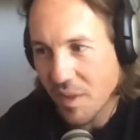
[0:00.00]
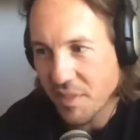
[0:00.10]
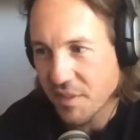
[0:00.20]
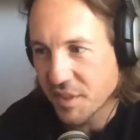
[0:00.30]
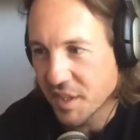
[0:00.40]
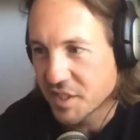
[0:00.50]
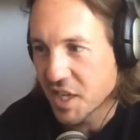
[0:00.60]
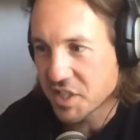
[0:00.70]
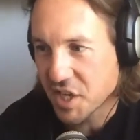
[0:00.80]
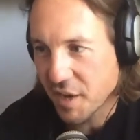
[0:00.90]
another one that
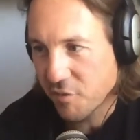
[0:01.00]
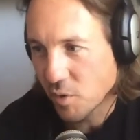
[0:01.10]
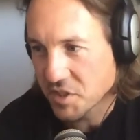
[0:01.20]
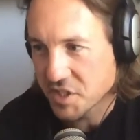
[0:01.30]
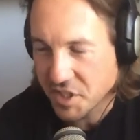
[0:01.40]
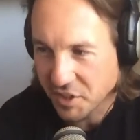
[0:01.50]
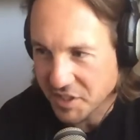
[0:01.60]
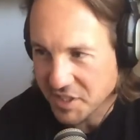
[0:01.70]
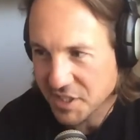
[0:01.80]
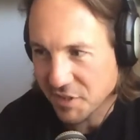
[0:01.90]
the Dutch Air Force
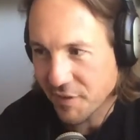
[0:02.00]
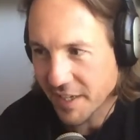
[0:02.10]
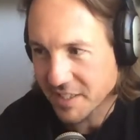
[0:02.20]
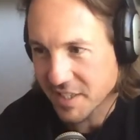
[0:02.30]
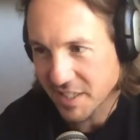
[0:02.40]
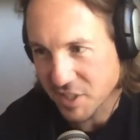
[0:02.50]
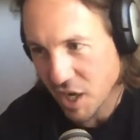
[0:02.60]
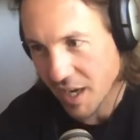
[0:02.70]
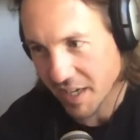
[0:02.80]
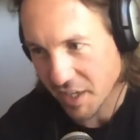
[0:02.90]
is going to disinfect
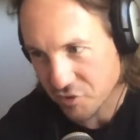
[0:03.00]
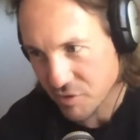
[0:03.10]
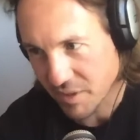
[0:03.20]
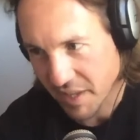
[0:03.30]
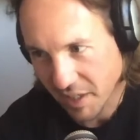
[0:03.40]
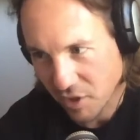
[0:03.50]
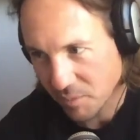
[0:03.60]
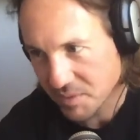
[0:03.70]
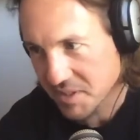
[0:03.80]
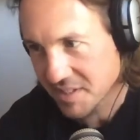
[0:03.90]
the entire country with
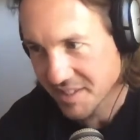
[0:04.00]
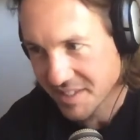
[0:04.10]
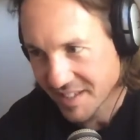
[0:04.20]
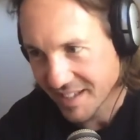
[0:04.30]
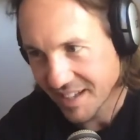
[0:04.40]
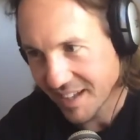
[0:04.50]
helicopters.